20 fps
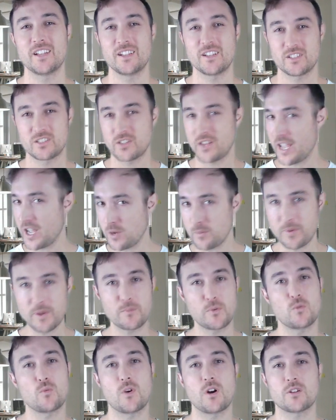to help
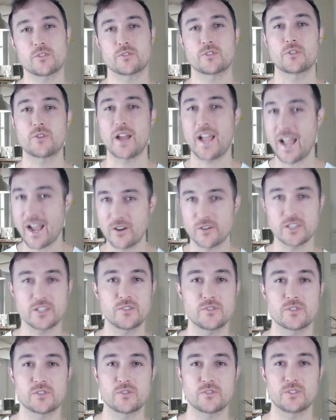people walk through how to
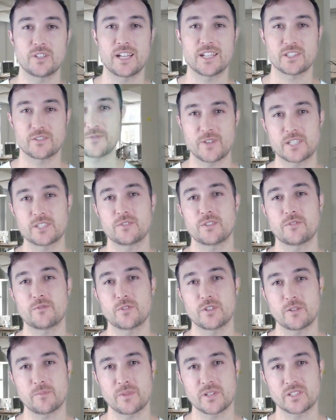use Google Ads effectively for
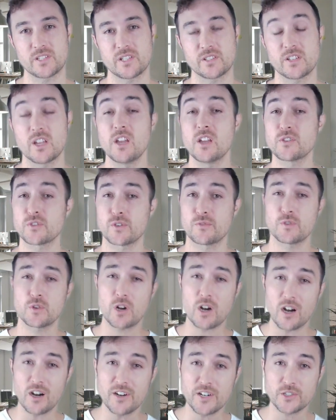their business. So if you
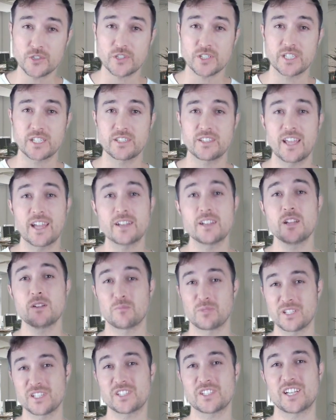are interested in that,
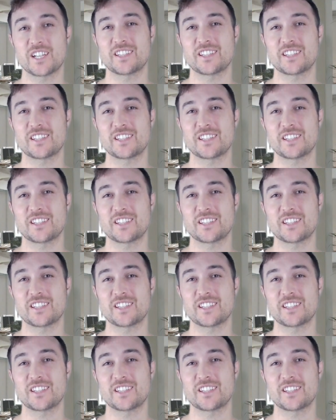please check